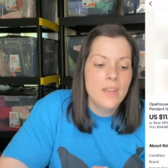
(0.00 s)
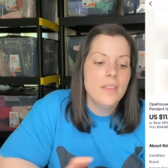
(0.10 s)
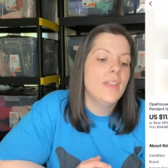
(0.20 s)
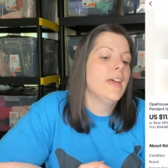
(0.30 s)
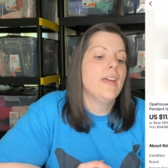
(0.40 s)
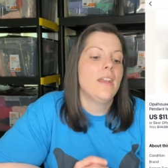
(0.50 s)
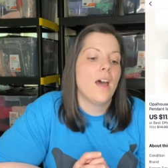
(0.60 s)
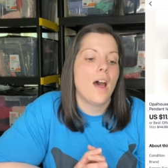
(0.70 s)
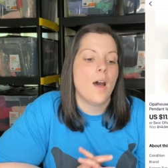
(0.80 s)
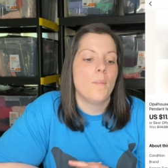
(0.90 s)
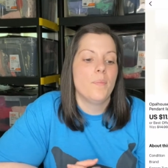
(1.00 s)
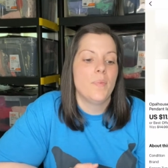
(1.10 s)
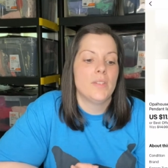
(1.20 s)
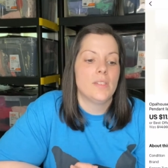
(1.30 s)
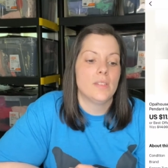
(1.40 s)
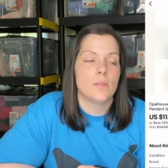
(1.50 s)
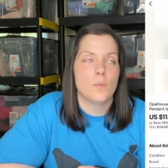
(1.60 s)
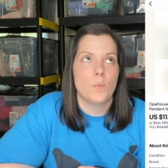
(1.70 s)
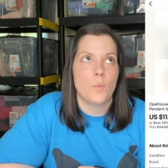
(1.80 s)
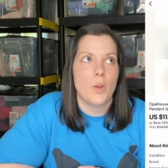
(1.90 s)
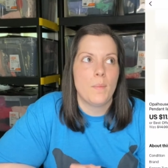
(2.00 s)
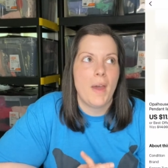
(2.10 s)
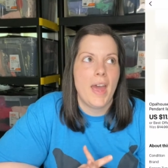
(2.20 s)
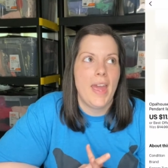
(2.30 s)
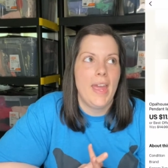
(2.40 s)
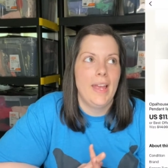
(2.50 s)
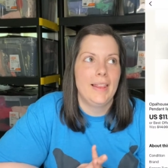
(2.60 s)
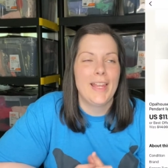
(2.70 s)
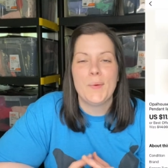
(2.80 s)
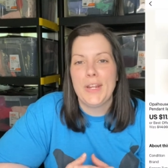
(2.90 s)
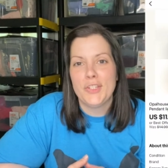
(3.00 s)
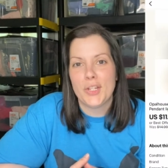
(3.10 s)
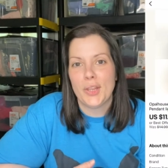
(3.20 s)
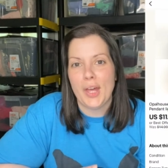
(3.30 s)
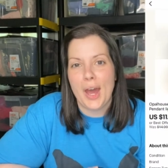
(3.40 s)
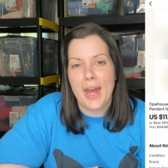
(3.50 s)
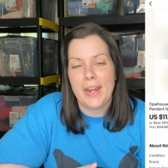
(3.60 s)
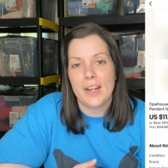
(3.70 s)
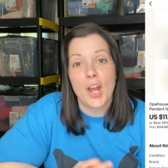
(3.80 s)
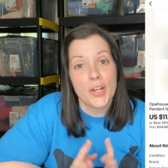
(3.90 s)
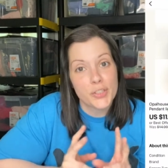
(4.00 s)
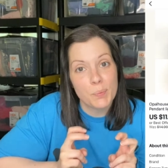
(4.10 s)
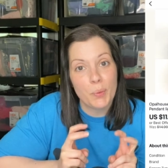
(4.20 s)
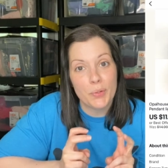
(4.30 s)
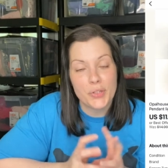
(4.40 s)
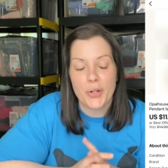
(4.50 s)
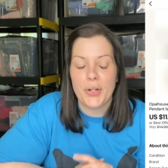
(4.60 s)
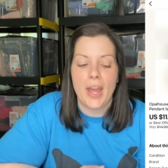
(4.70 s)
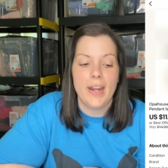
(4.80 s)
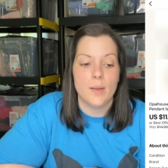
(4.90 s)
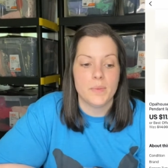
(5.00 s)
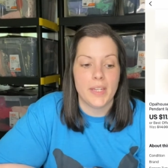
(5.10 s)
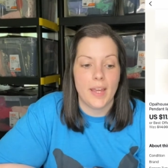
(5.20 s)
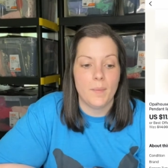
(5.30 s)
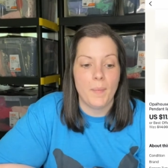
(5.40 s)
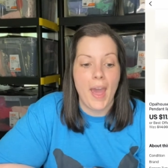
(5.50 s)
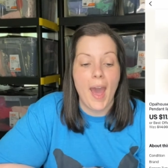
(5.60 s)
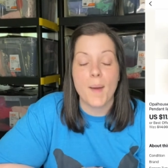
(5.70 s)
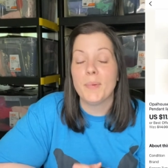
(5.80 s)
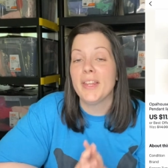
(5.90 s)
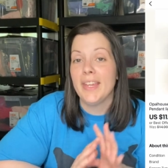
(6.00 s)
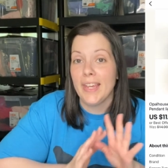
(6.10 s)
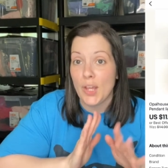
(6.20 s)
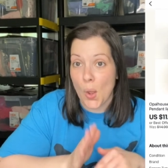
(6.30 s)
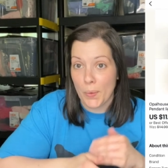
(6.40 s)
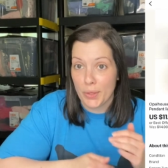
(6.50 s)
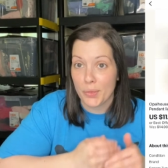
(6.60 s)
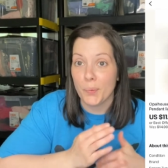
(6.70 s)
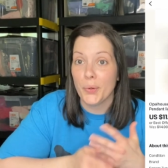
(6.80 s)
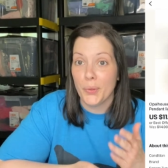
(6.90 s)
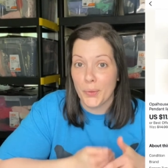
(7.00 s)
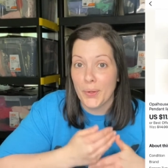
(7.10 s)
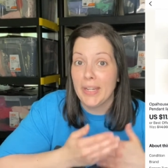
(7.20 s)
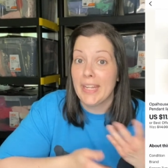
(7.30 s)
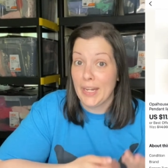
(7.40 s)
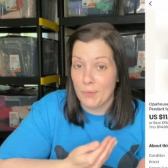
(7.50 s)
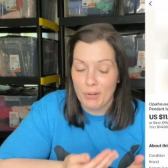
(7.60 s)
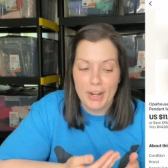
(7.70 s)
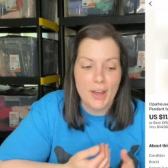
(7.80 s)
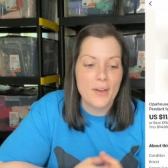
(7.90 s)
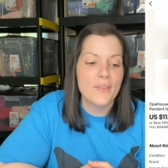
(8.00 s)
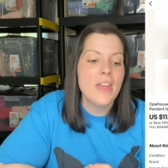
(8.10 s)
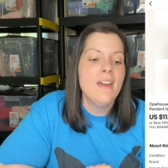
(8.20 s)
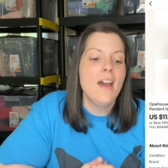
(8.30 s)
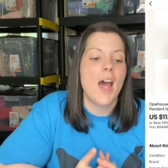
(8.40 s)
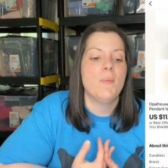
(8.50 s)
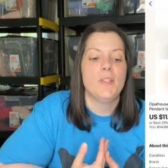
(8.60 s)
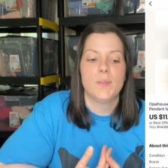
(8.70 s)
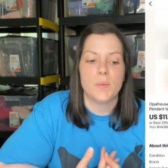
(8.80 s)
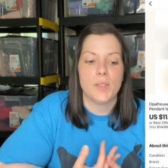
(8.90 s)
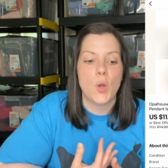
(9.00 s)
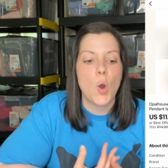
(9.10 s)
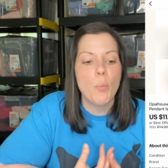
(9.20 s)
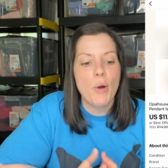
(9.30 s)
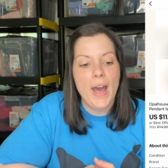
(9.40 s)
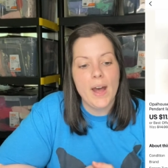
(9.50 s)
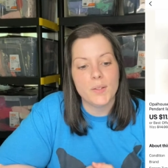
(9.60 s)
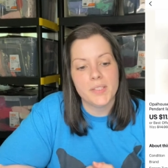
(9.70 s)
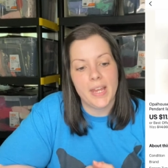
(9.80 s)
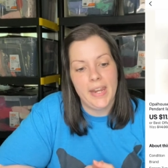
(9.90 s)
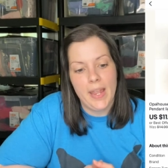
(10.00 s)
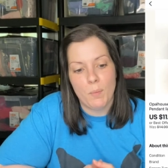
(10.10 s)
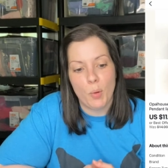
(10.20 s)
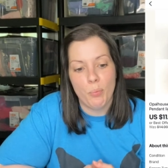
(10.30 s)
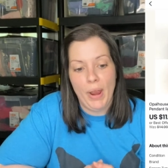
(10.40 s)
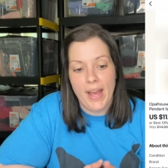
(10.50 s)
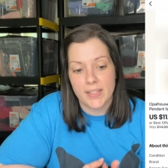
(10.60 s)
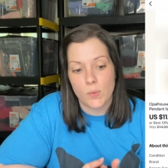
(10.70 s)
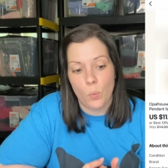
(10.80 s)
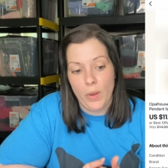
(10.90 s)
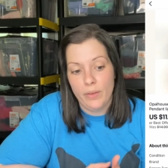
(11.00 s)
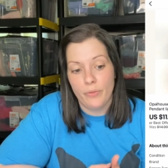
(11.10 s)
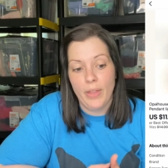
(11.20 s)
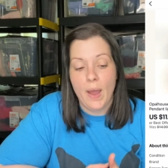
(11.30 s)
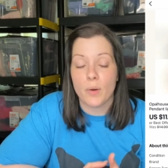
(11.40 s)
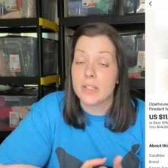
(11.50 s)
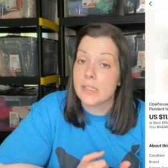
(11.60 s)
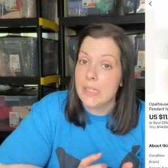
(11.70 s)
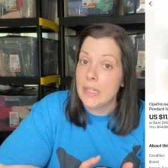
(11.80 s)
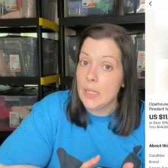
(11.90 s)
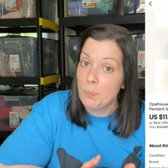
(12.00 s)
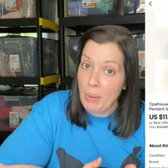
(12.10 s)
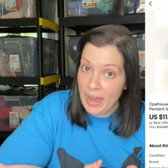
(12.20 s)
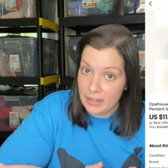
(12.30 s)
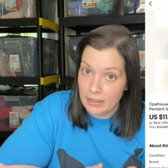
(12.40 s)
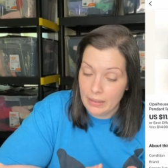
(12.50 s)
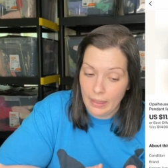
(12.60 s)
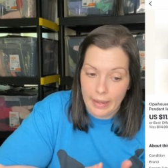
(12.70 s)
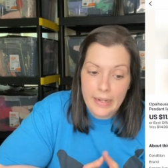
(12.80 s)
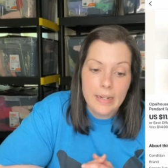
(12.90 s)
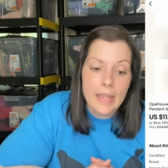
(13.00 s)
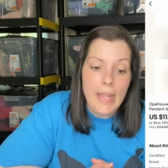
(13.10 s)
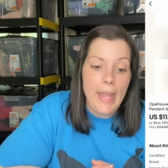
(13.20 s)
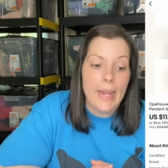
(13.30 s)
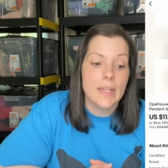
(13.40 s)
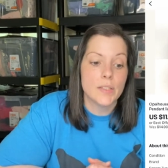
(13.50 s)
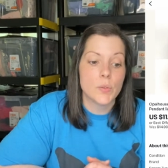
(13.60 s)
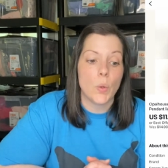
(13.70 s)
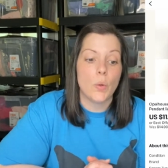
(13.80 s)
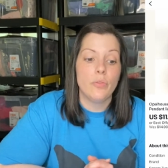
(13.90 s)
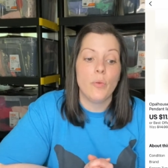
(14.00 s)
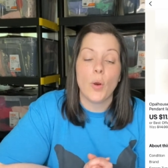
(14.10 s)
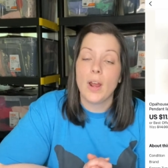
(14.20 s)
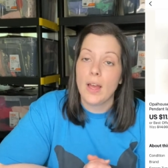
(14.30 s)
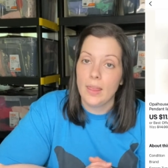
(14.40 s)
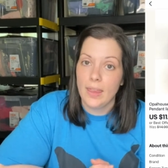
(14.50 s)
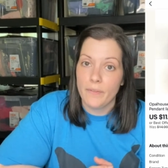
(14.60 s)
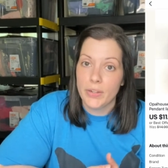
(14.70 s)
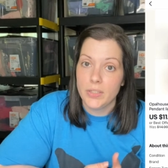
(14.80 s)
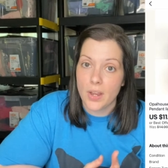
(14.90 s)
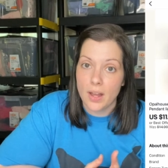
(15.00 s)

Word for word: Then um, this is one of my liquidation lot customer return items that I'm happily going through and getting rid of. Um, this was an Opalhouse enamel brass white flower ceiling pendant light and it sold for $11.